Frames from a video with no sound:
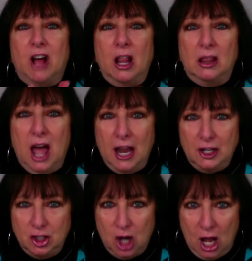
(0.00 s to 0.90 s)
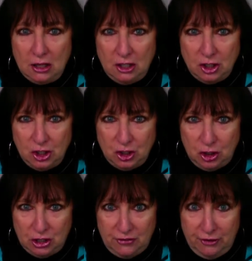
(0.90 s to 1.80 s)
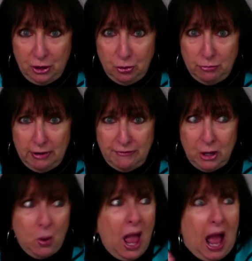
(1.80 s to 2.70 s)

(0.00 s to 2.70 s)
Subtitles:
a lot of chocolate desserts for you to review.